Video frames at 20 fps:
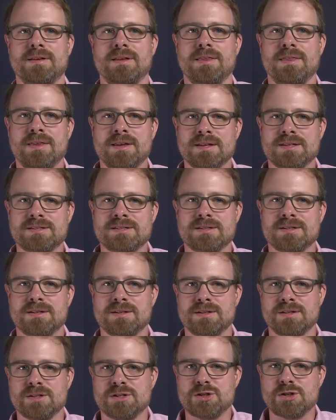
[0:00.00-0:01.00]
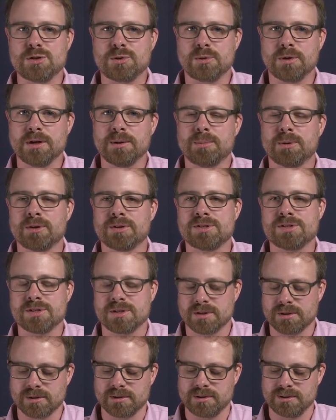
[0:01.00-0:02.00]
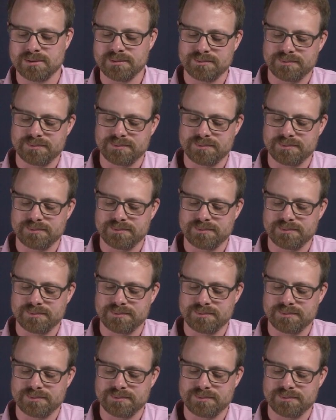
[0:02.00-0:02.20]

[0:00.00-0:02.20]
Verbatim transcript: this cerebral circle.